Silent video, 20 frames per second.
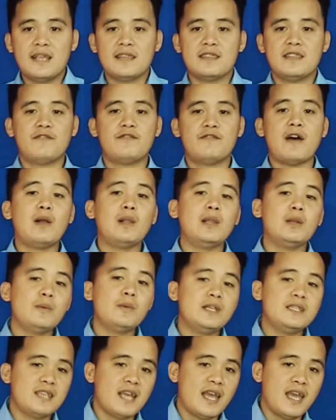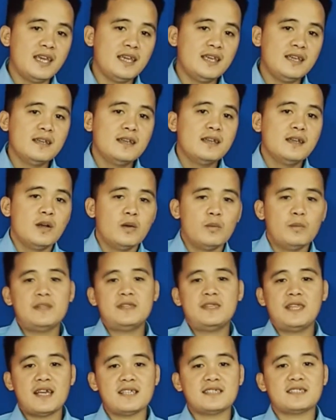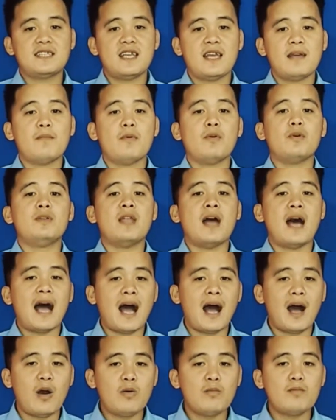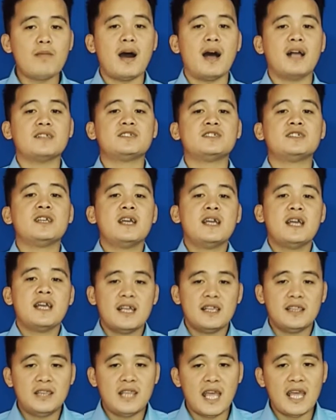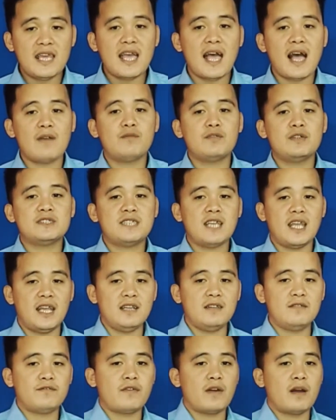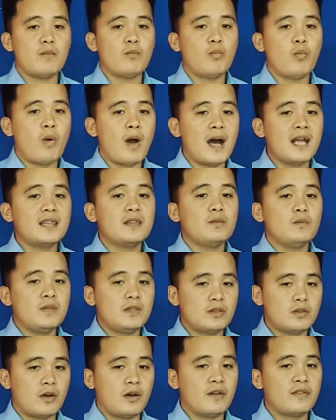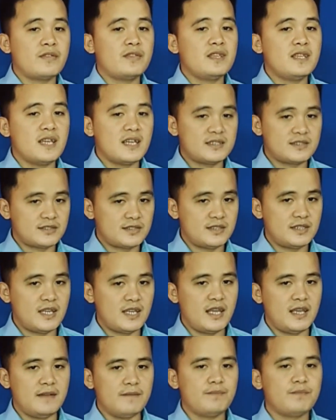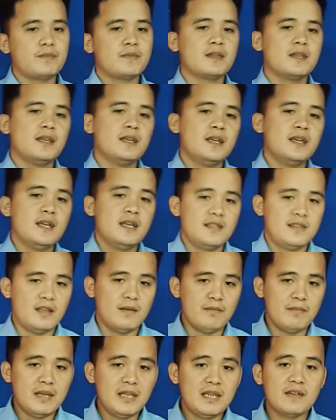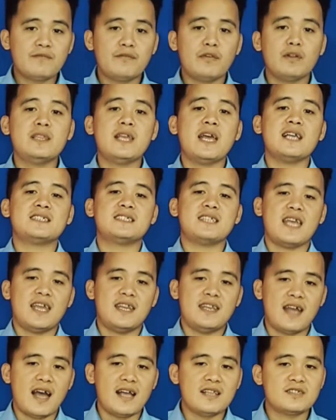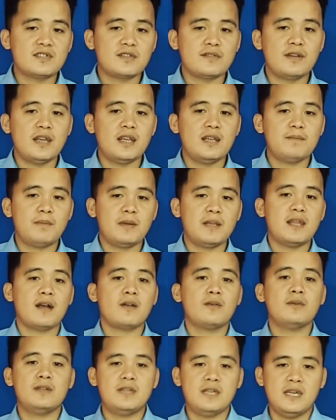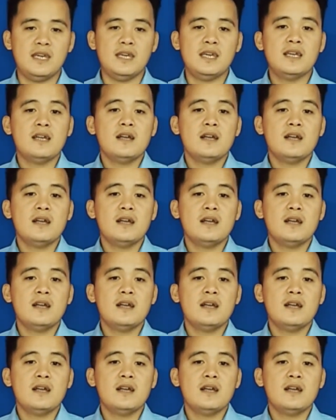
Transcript: The following day, we test them on how much they have retained from what we taught yesterday. The meaningfulness and answering pedagogy,